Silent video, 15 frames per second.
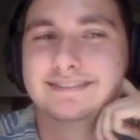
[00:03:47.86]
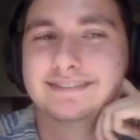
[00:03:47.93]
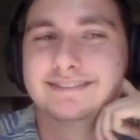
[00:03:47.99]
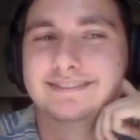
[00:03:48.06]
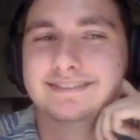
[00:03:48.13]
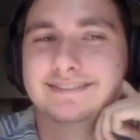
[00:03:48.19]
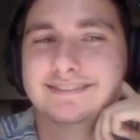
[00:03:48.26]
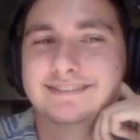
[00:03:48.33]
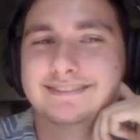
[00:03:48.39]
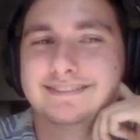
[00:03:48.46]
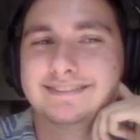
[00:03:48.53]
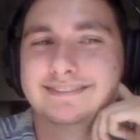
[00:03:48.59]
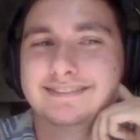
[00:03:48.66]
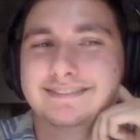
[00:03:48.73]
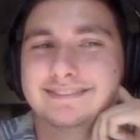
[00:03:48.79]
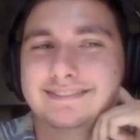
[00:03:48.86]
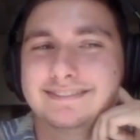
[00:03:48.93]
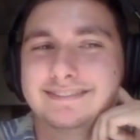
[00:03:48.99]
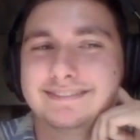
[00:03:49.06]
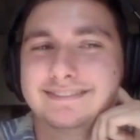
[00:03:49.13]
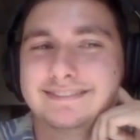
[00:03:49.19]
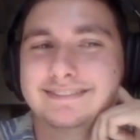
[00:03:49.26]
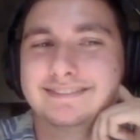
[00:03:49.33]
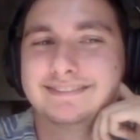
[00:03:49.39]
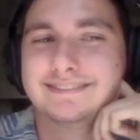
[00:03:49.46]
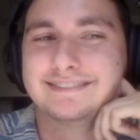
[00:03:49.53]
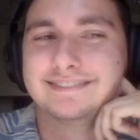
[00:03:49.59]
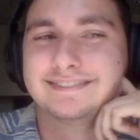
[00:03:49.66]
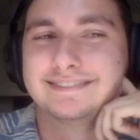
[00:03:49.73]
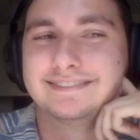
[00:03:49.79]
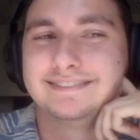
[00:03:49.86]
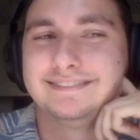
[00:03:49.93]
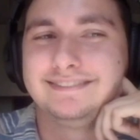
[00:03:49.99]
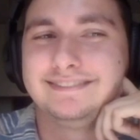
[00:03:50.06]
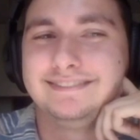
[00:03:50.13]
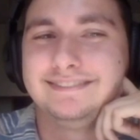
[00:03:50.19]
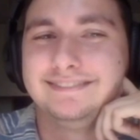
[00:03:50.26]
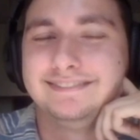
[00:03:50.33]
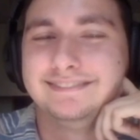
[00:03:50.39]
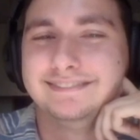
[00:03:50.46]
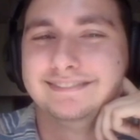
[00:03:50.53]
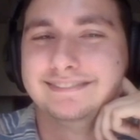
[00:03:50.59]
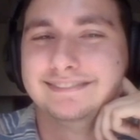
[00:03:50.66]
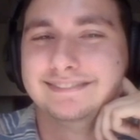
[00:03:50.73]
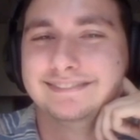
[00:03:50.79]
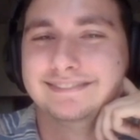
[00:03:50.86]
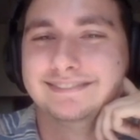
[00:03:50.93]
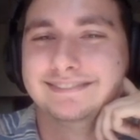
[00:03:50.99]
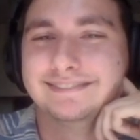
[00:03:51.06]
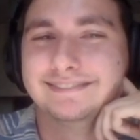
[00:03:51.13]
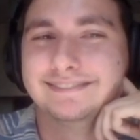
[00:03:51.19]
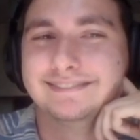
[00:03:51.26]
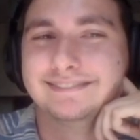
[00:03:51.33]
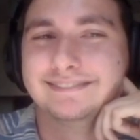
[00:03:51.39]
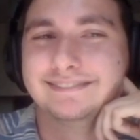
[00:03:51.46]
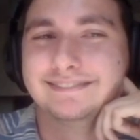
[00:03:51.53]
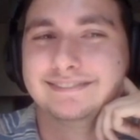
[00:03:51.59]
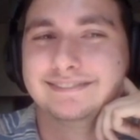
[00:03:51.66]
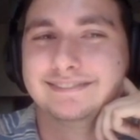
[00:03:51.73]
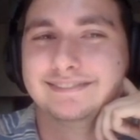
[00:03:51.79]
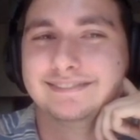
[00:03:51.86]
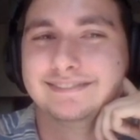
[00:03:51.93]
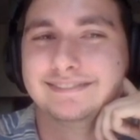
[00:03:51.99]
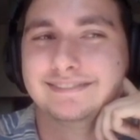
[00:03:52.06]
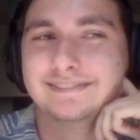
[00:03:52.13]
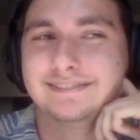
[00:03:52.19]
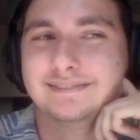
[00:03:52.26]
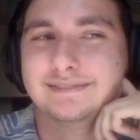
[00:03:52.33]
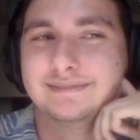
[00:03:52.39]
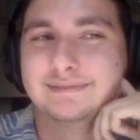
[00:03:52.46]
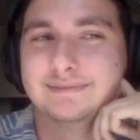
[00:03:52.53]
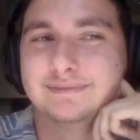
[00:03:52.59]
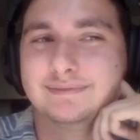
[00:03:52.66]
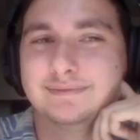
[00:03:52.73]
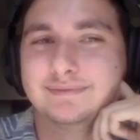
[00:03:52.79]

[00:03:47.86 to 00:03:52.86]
The person shown says nothing.